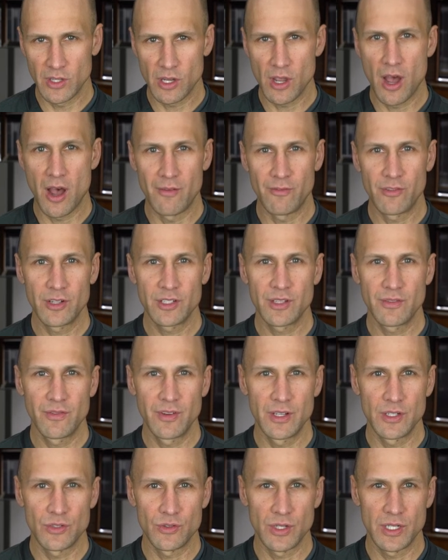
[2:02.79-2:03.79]
the conflict of
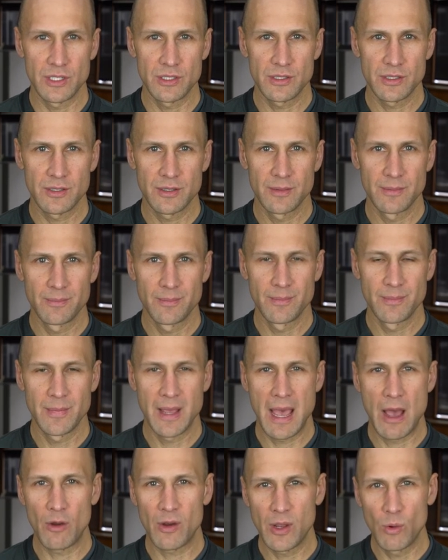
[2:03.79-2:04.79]
interest.
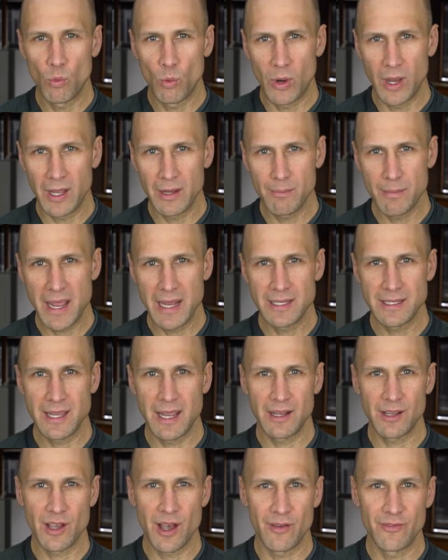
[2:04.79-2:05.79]
How can one
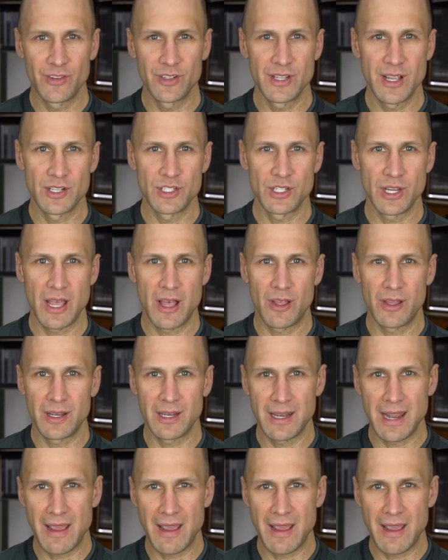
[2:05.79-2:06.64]
maintain confidentiality